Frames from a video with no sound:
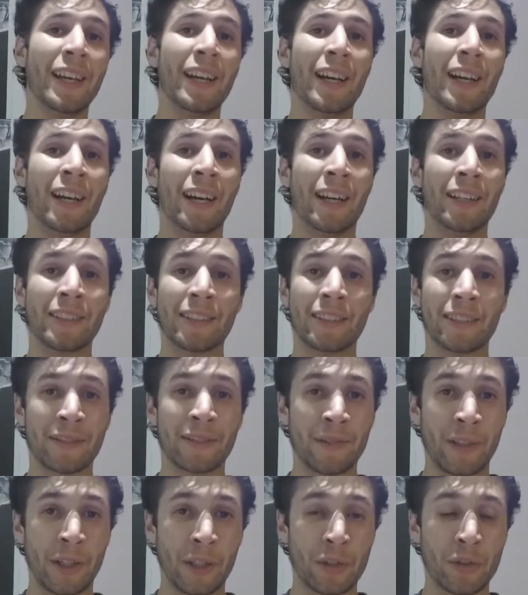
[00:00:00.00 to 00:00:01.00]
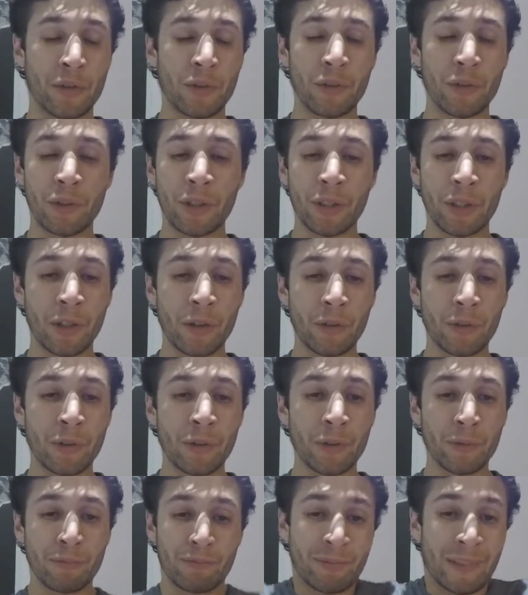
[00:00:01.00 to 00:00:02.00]
This is very true.
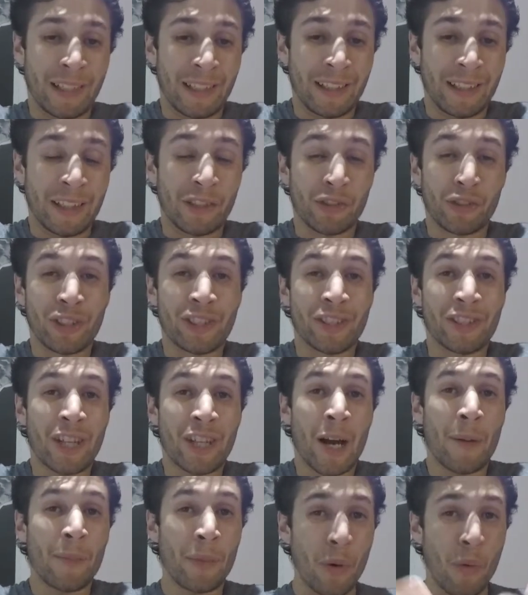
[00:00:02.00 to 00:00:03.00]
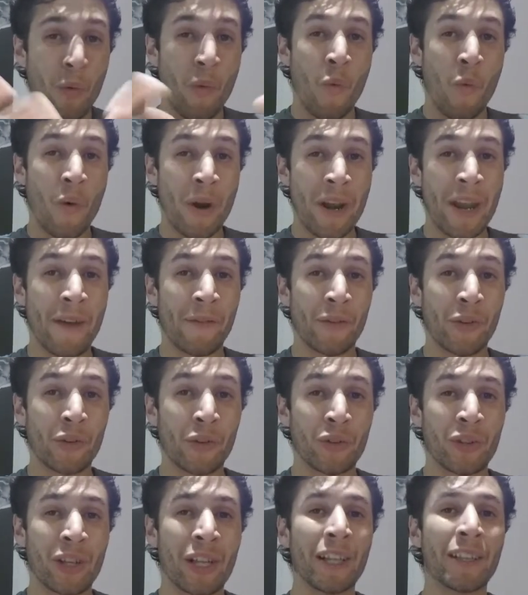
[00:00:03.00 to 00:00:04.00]
You can literally stop whenever
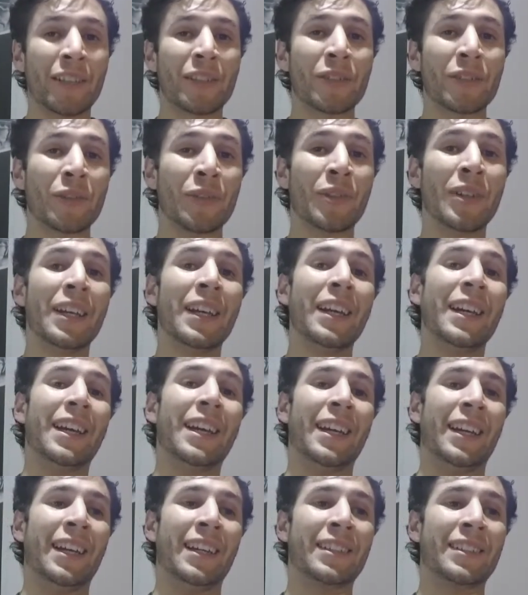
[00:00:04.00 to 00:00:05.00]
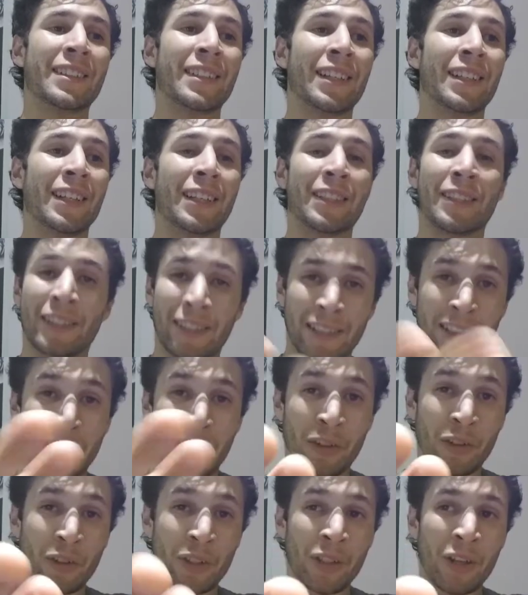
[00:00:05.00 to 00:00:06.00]
you'd like to, and it's
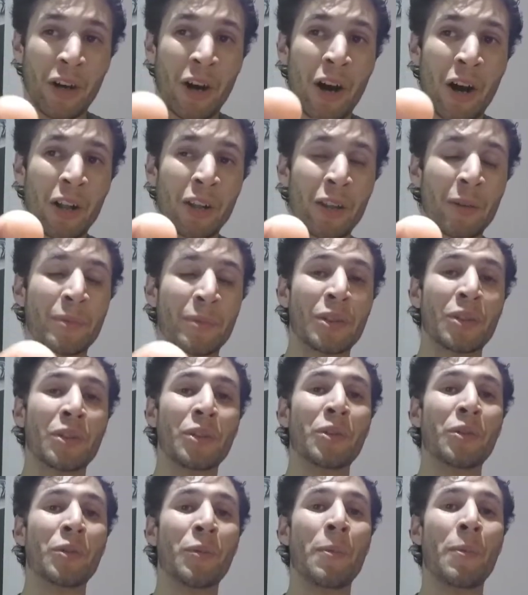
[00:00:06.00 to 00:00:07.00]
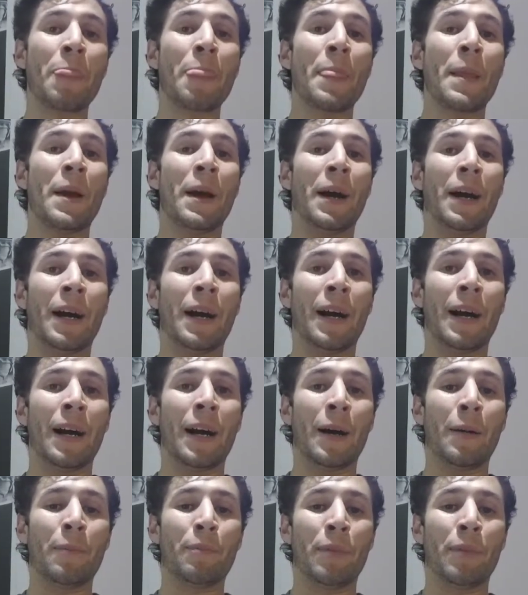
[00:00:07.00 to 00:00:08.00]
literally all up to you.
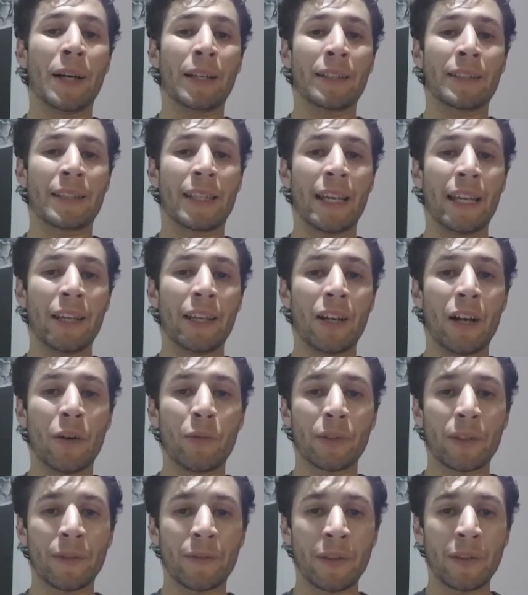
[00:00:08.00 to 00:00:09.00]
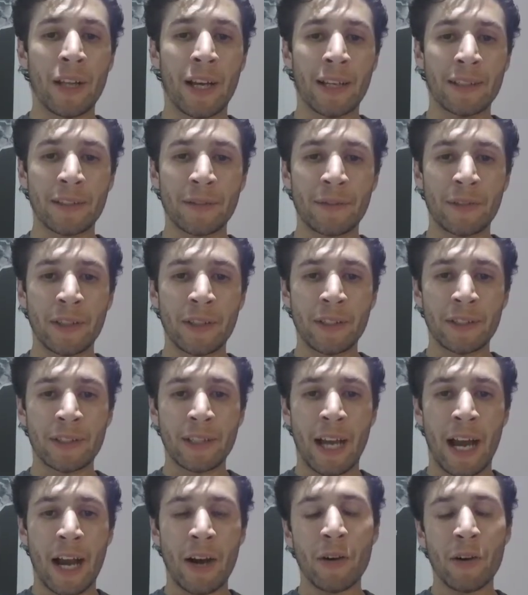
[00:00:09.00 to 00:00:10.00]
But getting on with the philosophy of
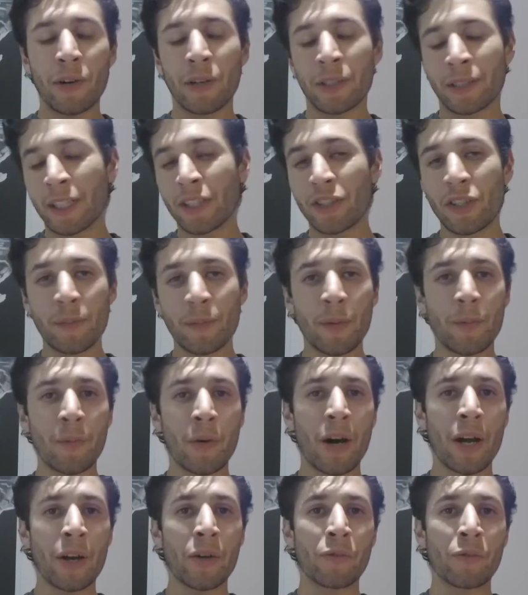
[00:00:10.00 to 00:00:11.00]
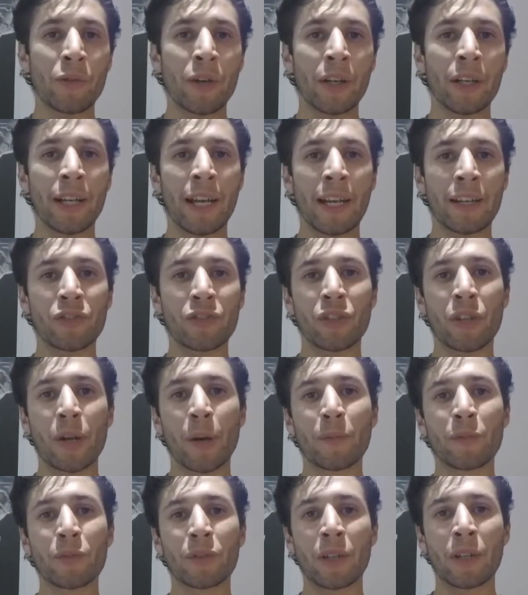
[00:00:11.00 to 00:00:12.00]
how teaching people how to run, it actually
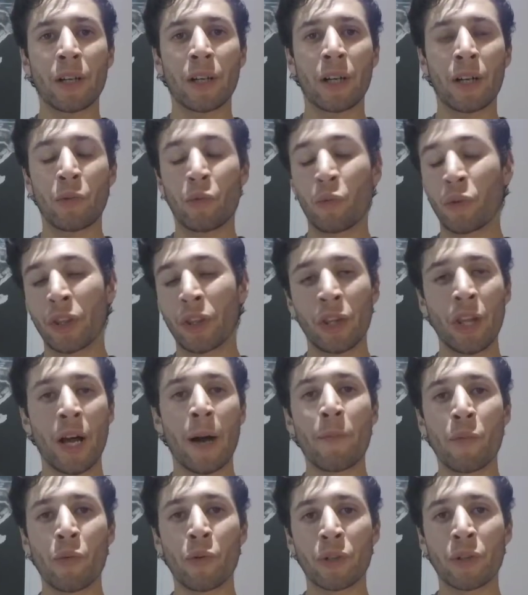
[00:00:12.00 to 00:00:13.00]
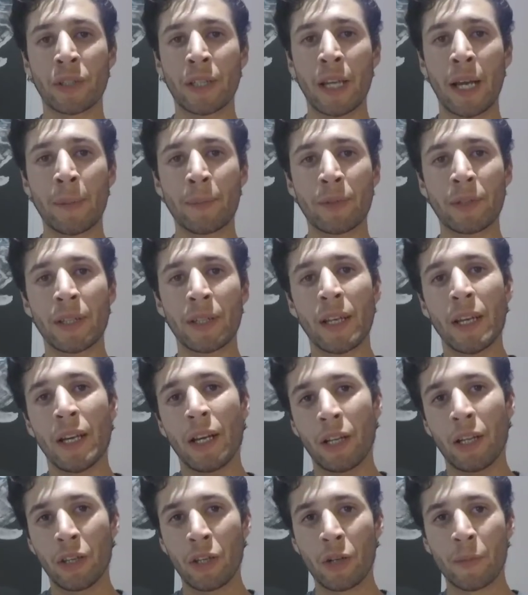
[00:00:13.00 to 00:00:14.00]
comes with a lot more depth,
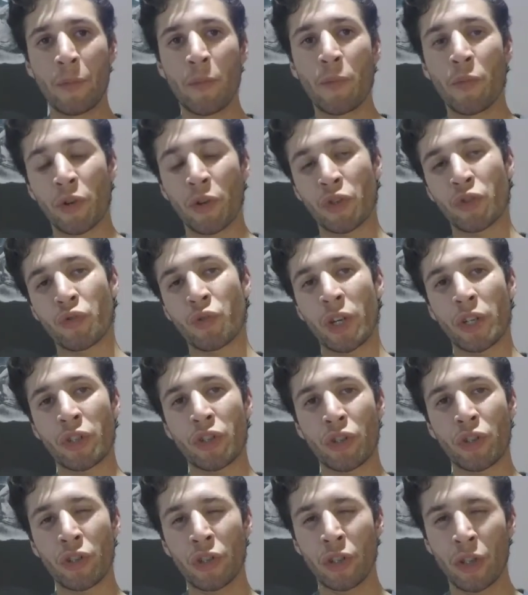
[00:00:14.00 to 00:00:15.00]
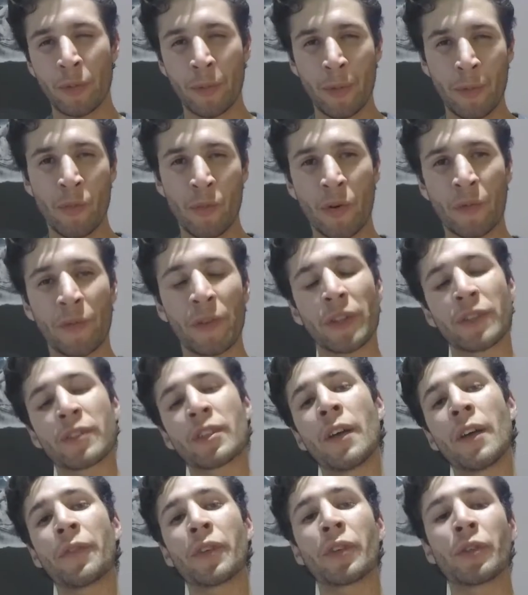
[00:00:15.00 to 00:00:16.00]
a little bit more structure, a little bit more
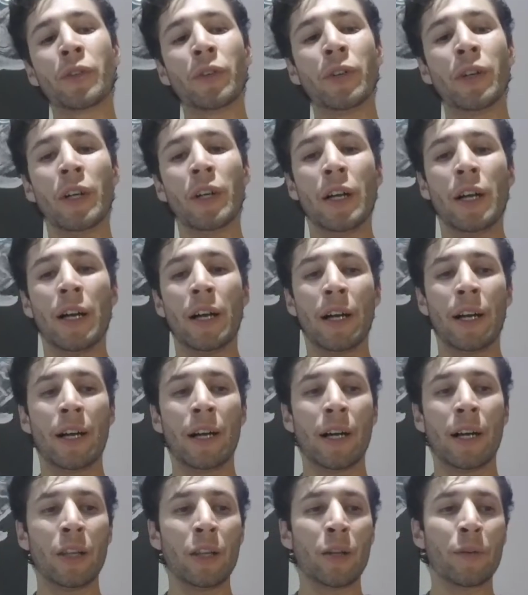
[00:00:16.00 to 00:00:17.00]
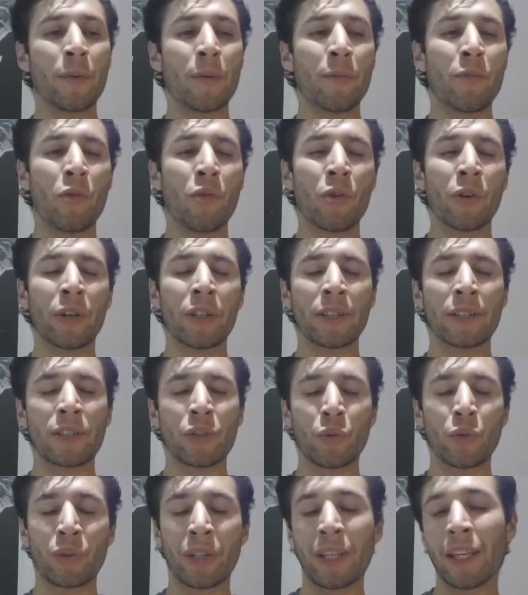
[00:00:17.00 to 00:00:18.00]
philosophical, a little bit more
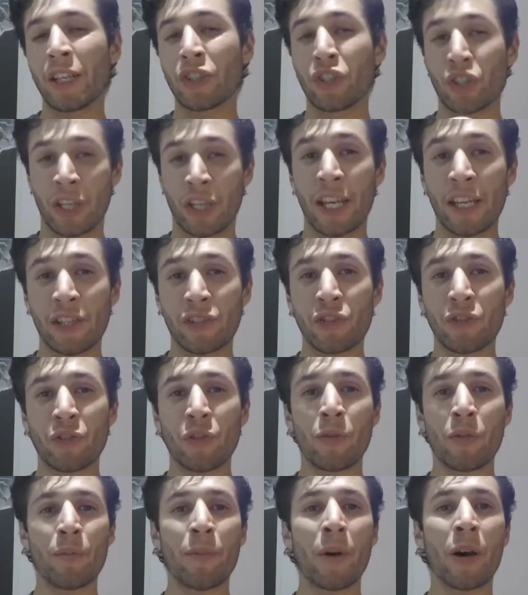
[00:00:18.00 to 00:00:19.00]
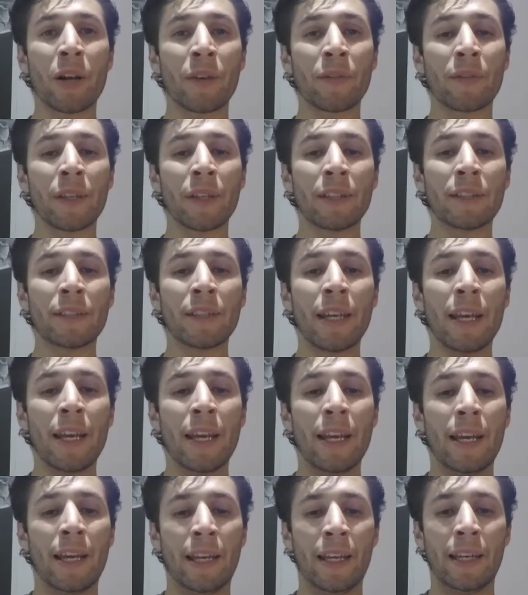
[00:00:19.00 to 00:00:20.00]
into the educational part of it.
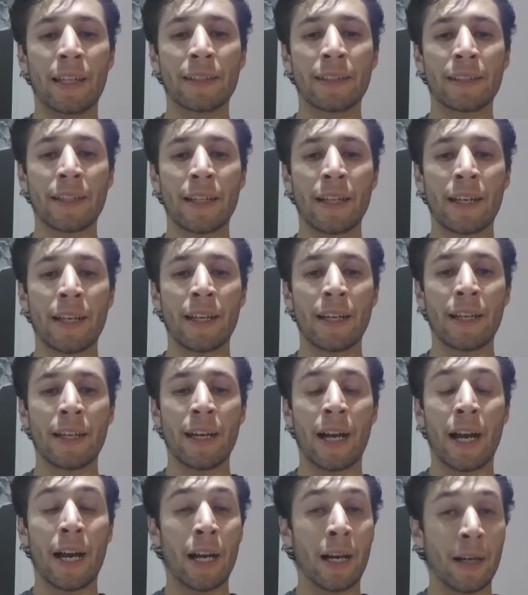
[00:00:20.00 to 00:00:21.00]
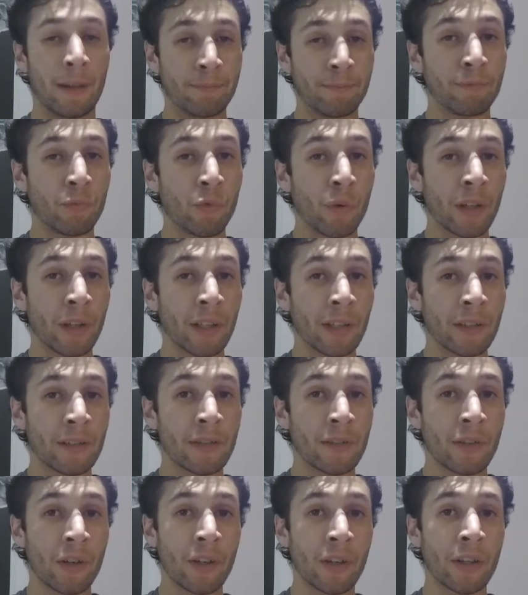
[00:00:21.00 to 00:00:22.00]
And I want to get
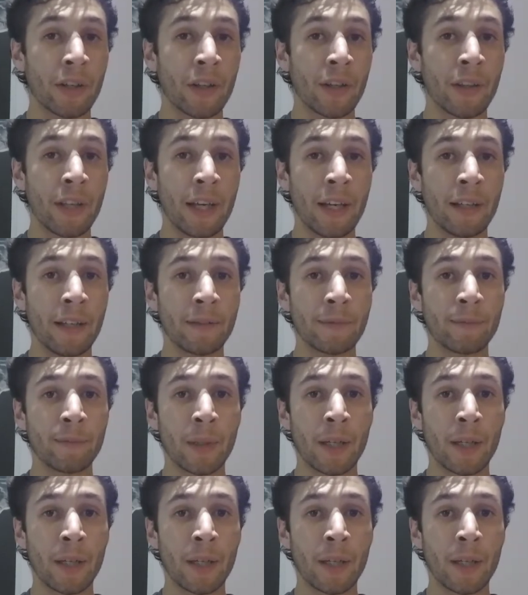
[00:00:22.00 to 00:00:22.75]
started on that.